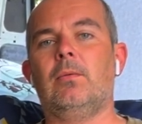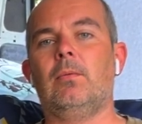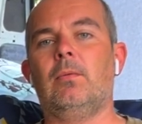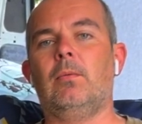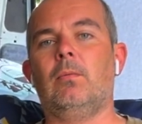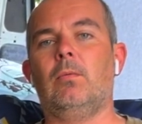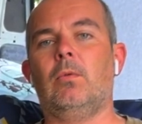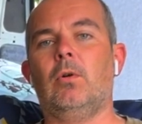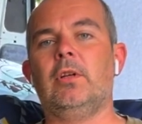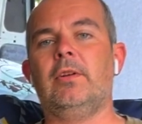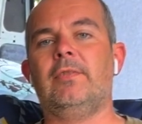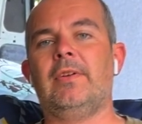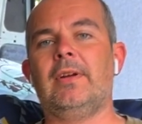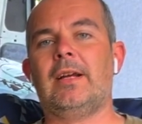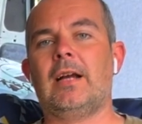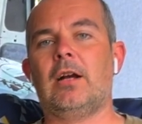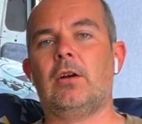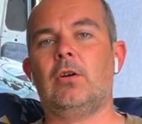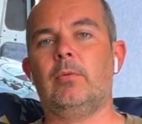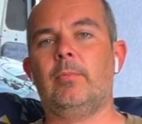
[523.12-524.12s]
what you
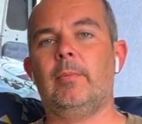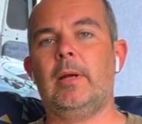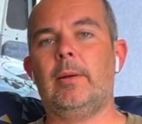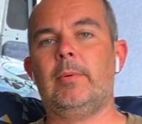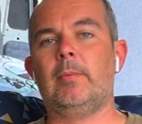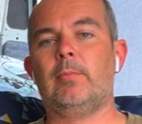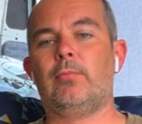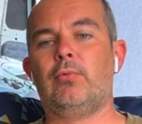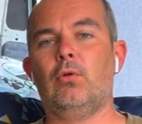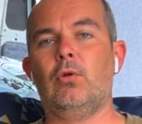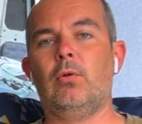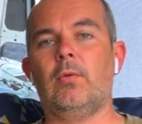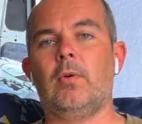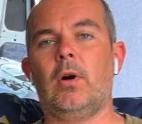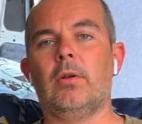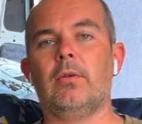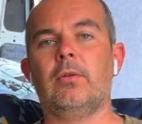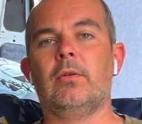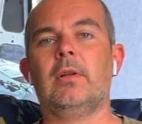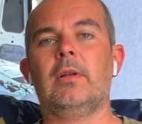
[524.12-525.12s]
think I could maybe improve
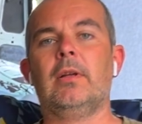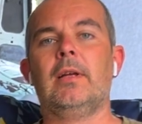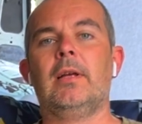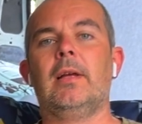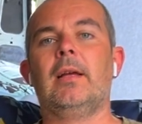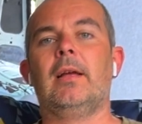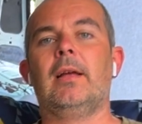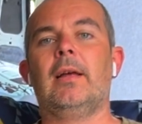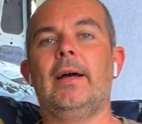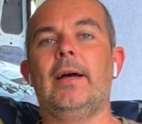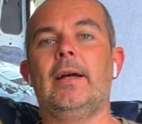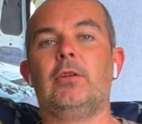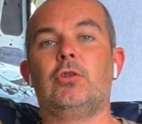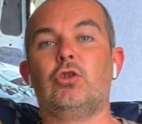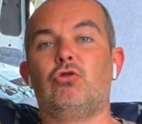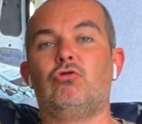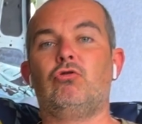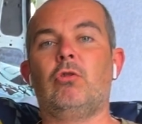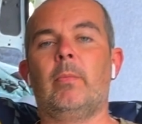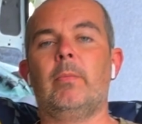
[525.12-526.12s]
on,
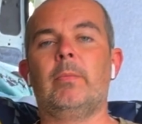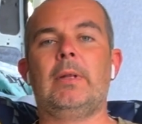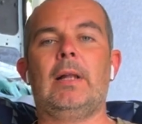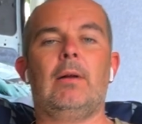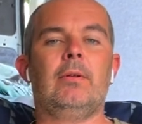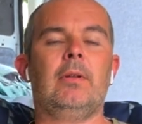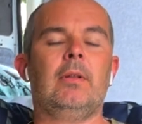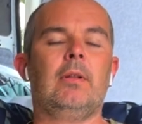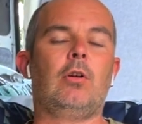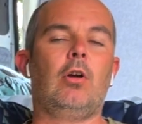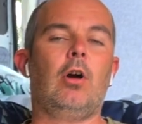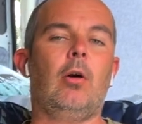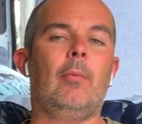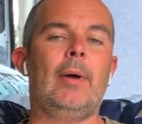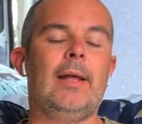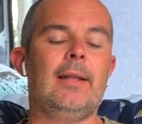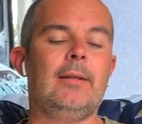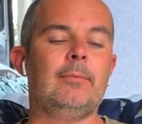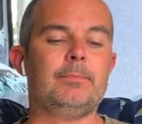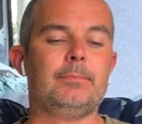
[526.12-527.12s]
just drop them down in a
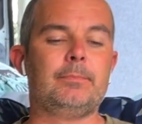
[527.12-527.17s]
comment.